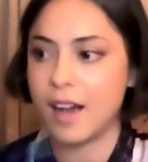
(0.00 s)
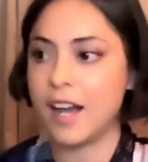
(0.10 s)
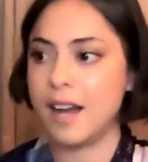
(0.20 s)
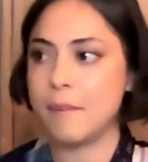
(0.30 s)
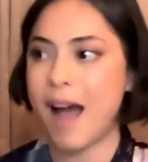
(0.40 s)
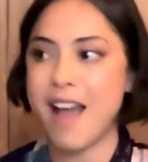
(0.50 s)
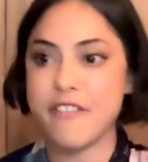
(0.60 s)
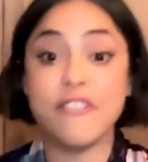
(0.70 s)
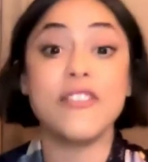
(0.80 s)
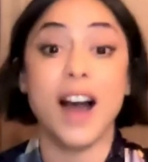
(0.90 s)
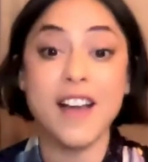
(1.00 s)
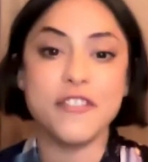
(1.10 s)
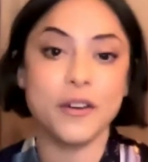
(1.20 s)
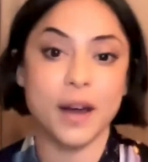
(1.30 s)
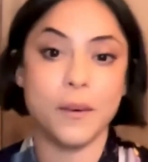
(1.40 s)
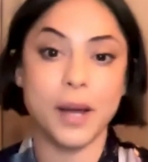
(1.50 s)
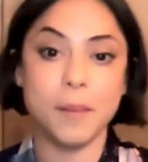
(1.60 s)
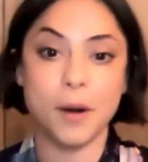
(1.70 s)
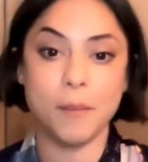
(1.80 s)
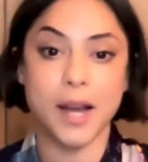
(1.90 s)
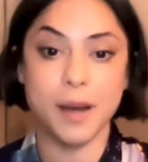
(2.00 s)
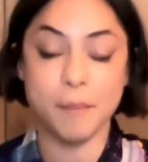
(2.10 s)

I feel that way about my